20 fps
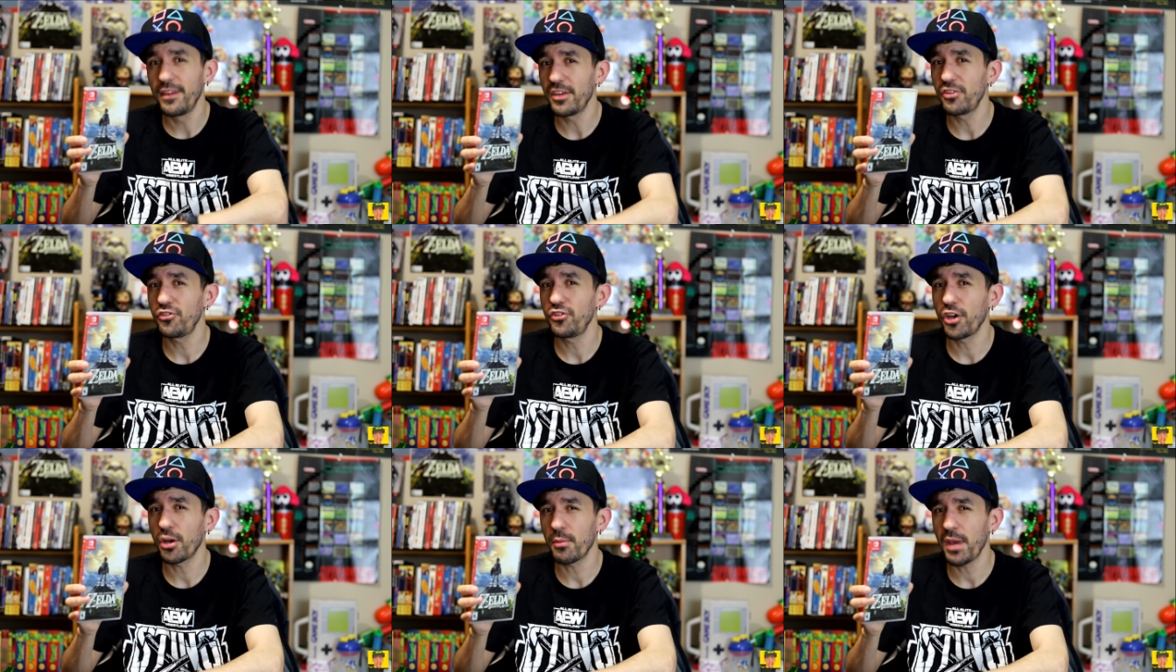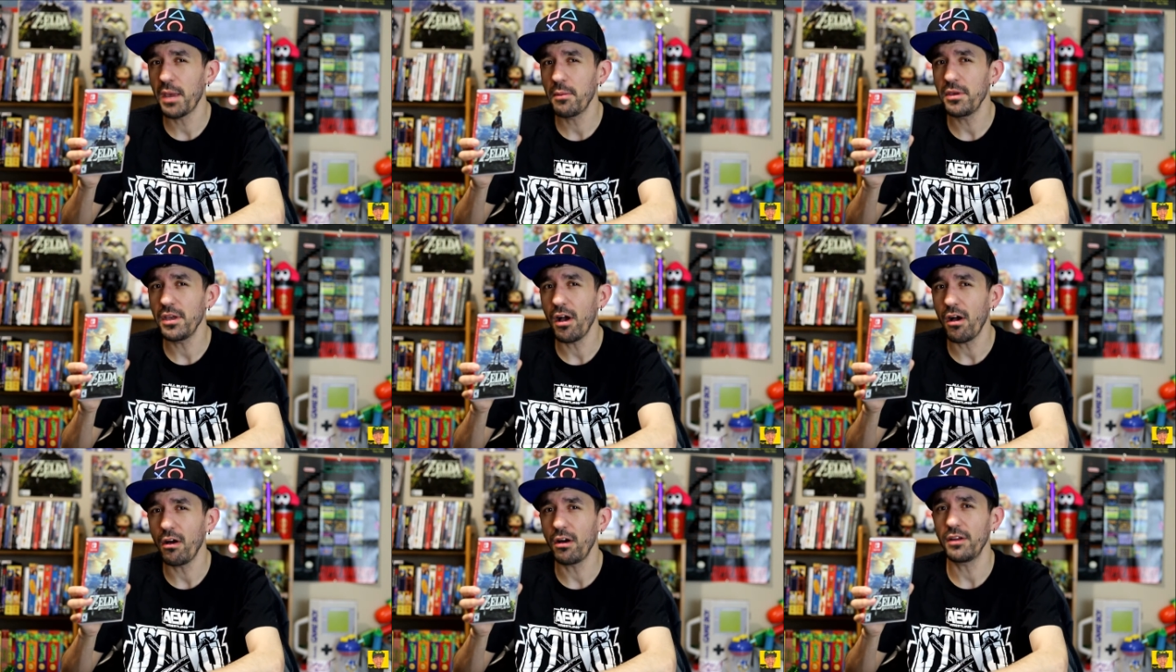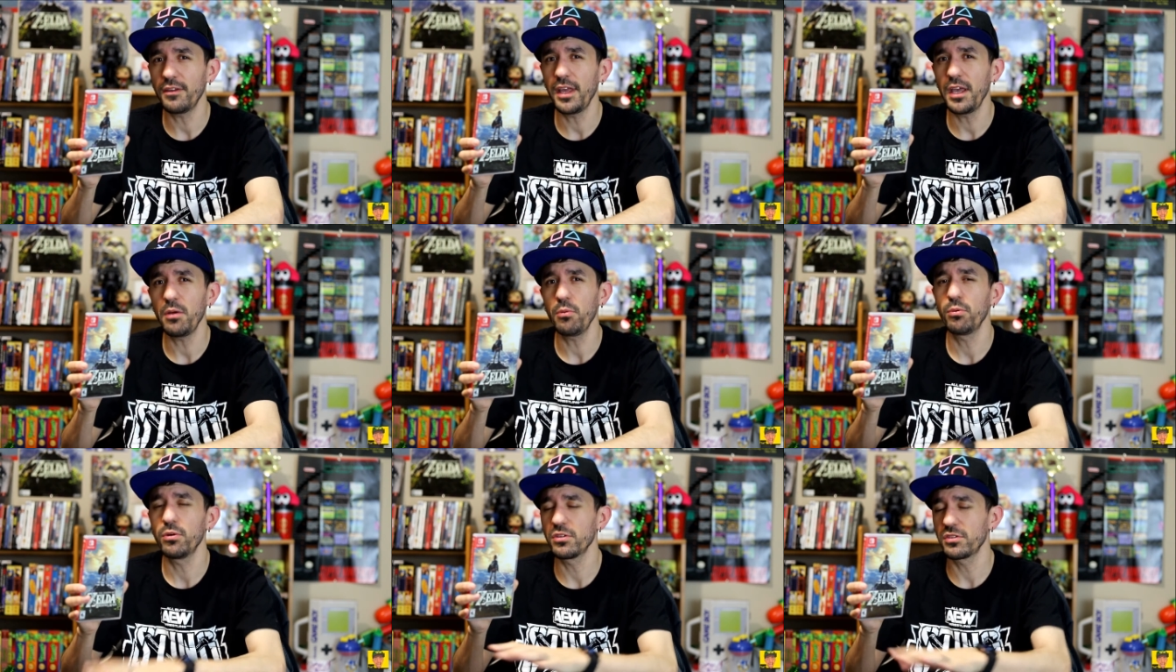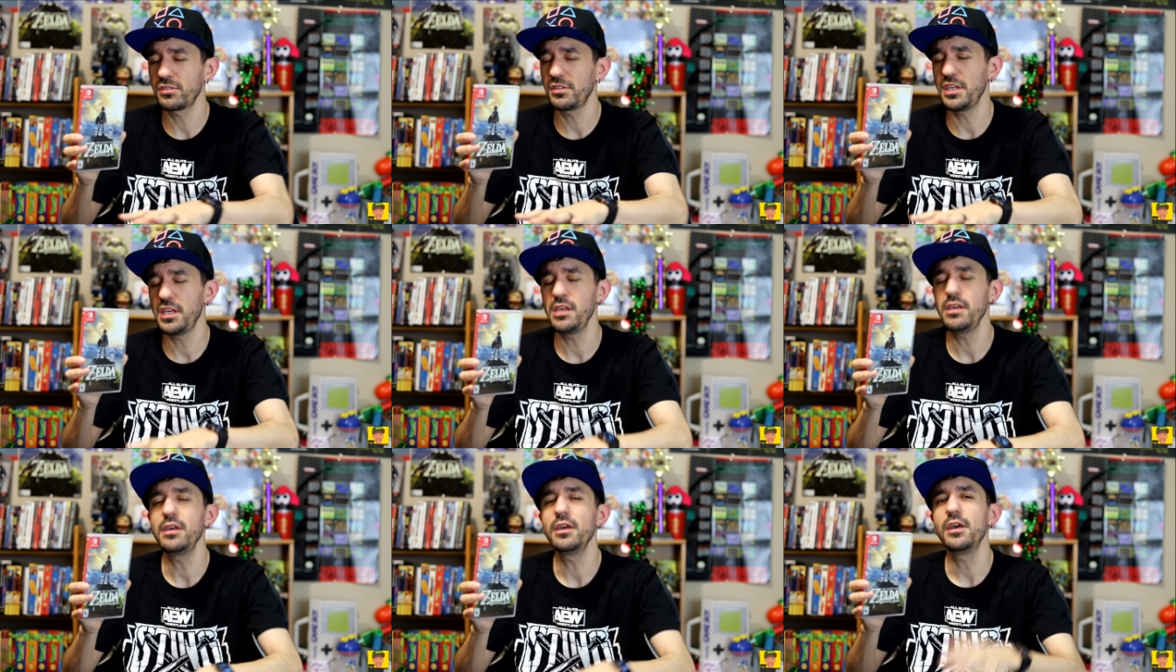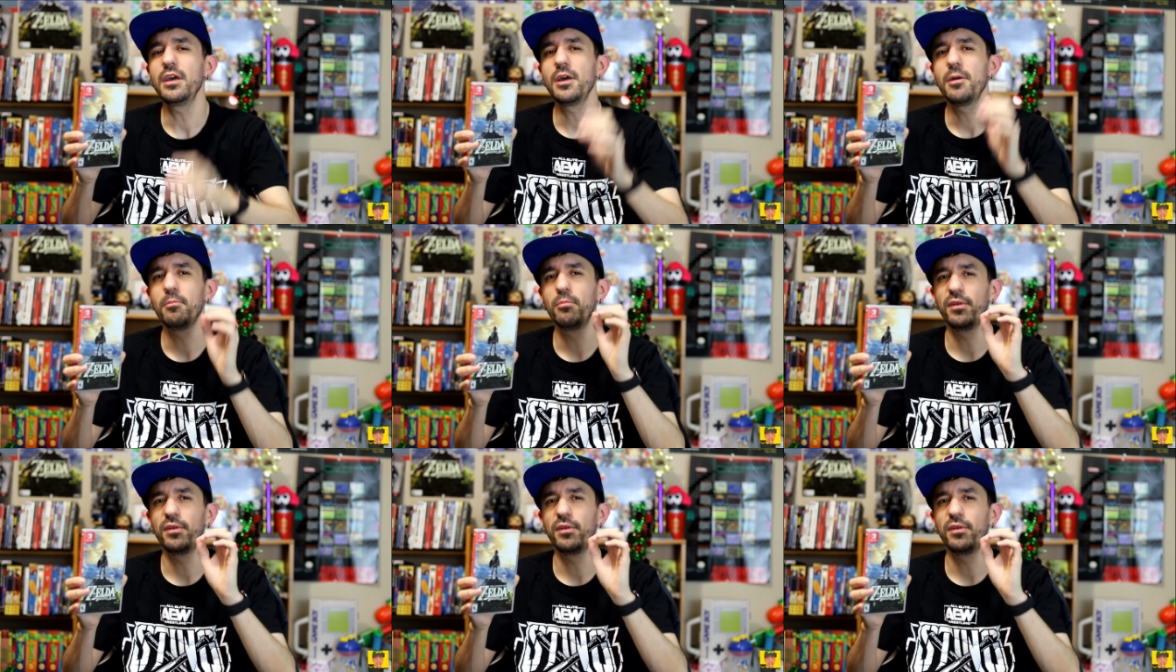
this year maybe, holiday, we'll see.